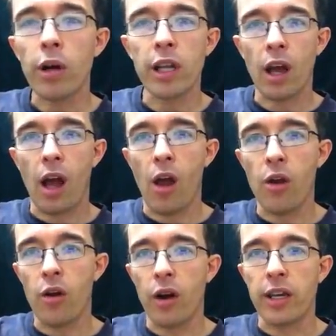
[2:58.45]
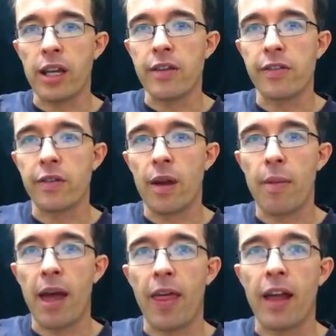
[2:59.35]
are your own ideas
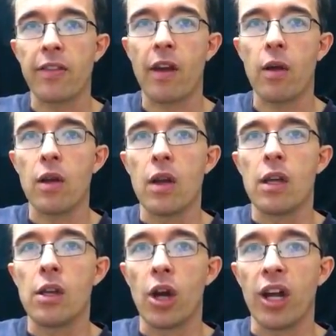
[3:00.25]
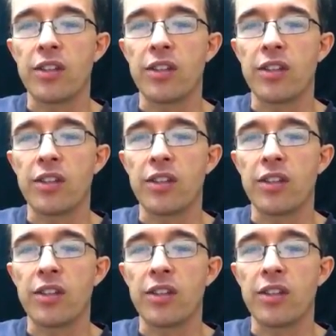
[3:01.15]
about that? So, a